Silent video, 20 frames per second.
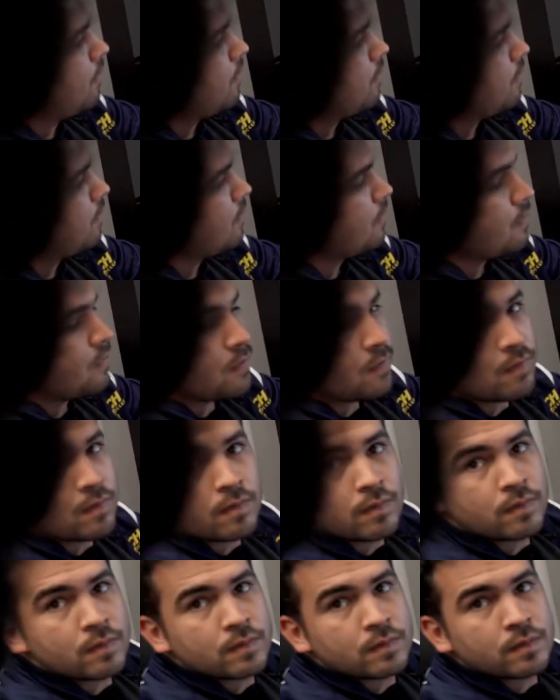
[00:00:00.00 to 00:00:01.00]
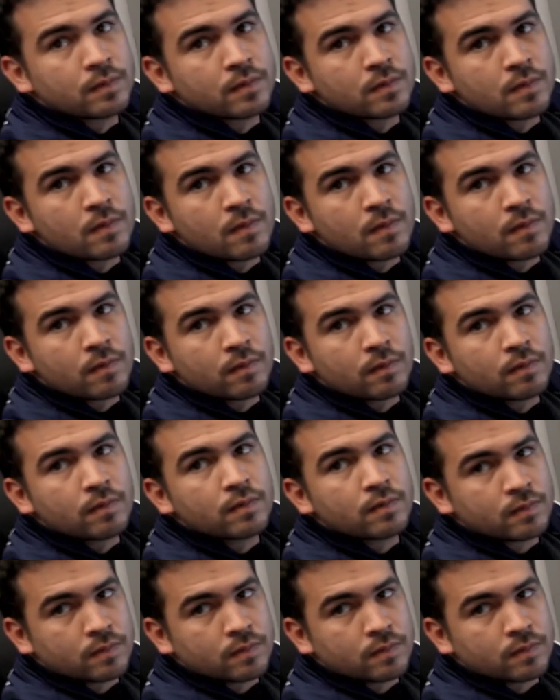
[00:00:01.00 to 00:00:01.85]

In a file that I can send to the